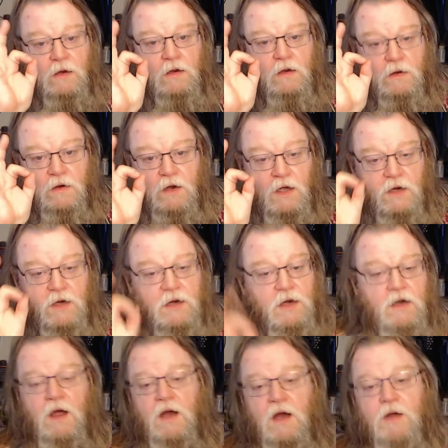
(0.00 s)
none,
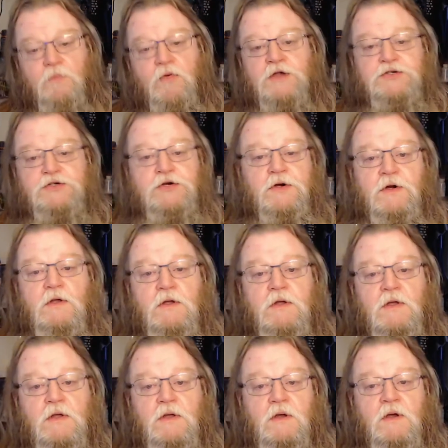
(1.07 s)
not a pressure.
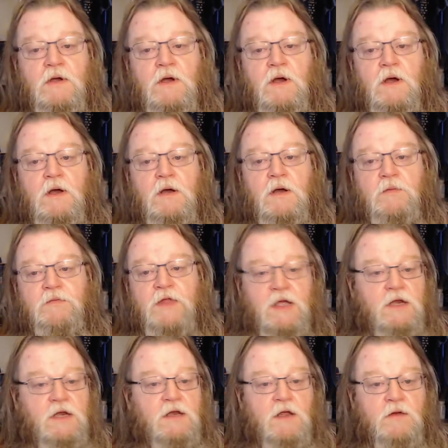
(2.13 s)
They
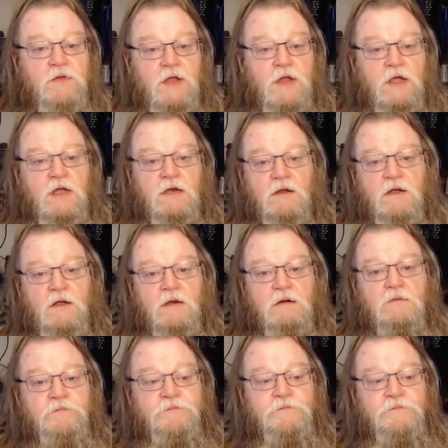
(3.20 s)
get done when they get done,